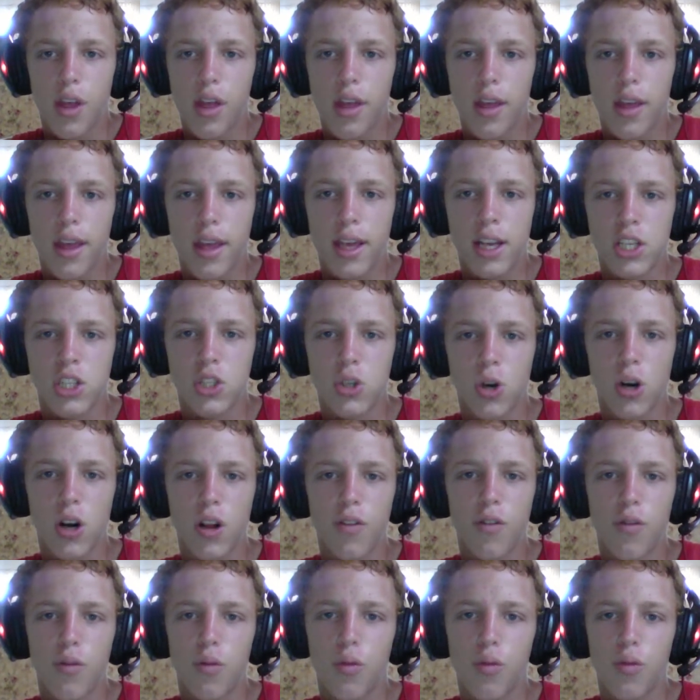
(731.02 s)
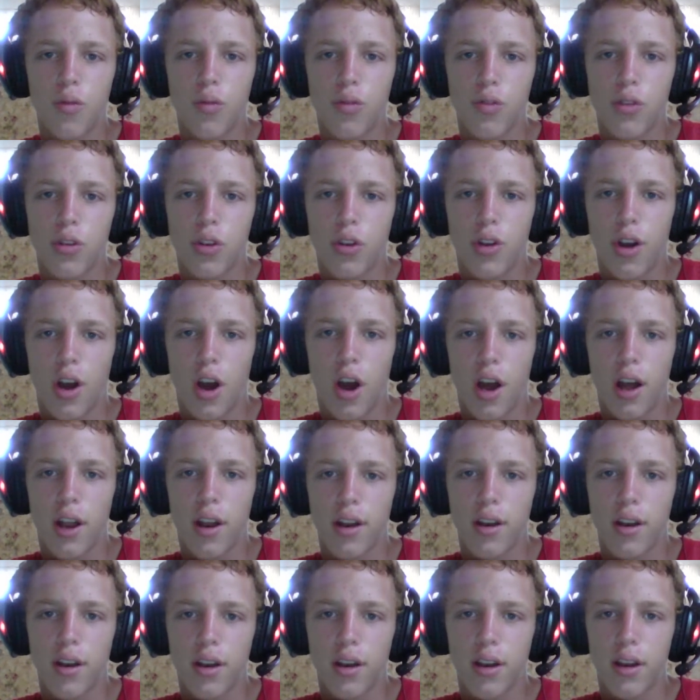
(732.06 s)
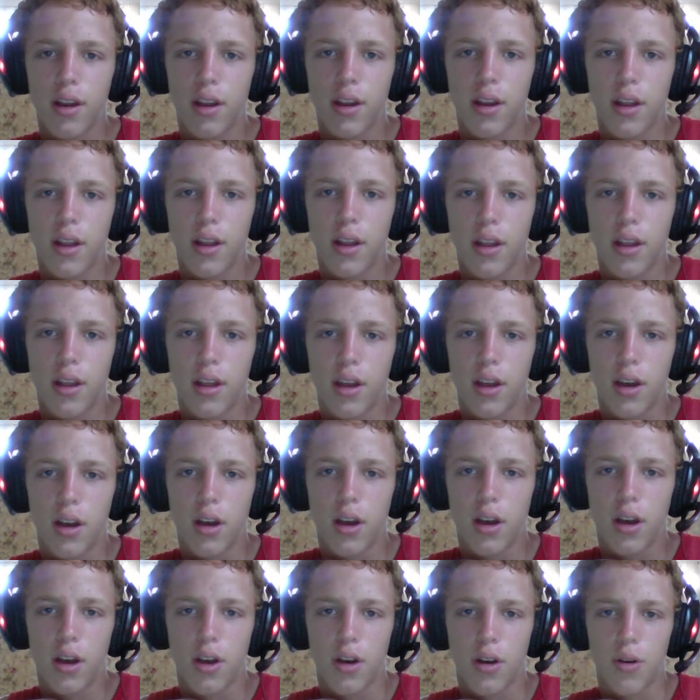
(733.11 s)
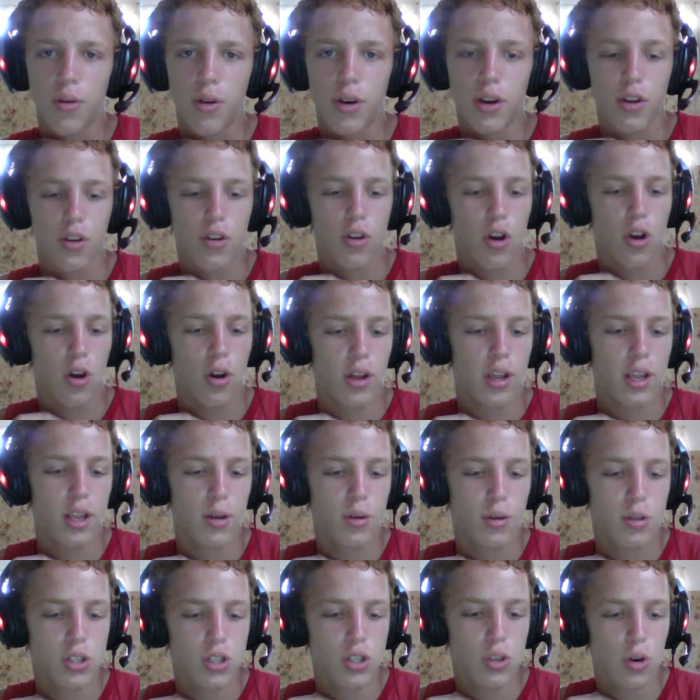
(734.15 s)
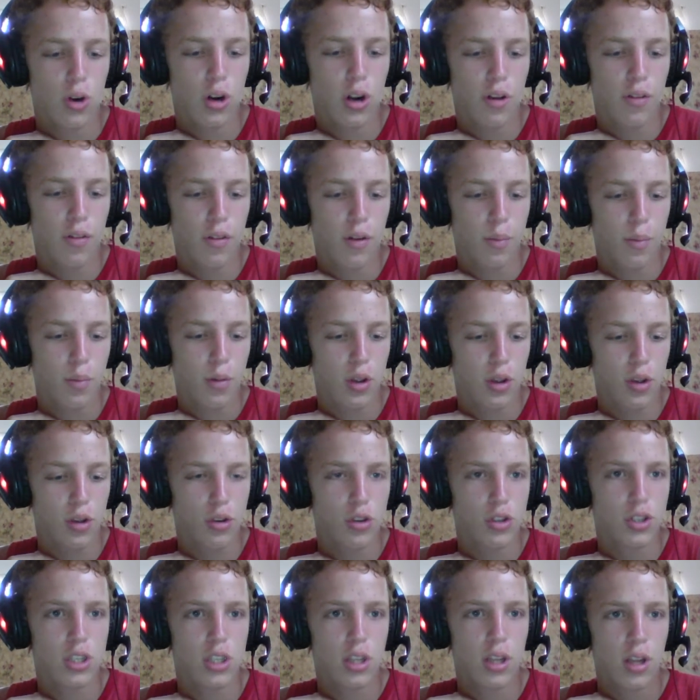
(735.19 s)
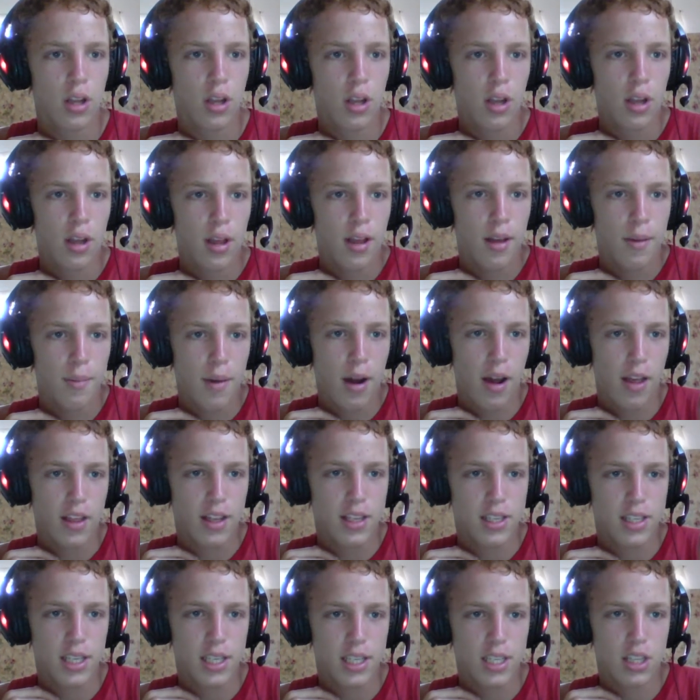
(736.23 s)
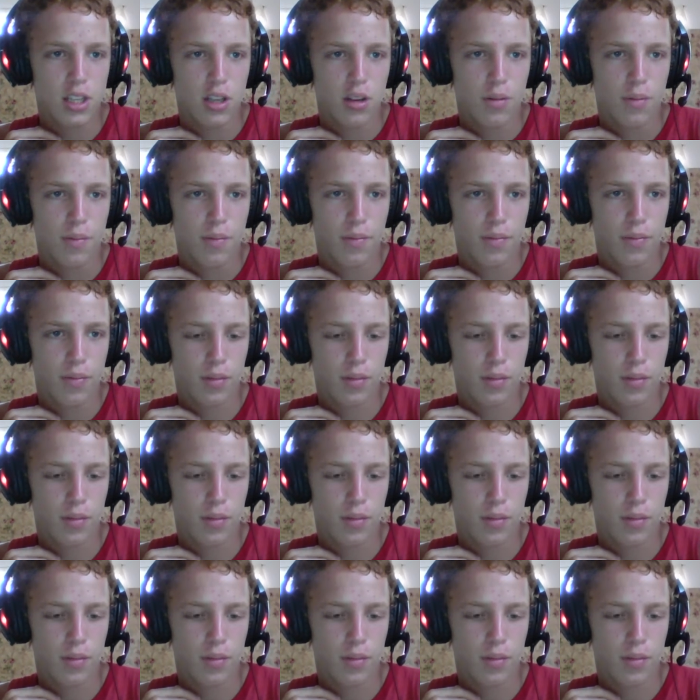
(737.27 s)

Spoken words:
he sort of got, what do you call it? He was sort of abused by the system,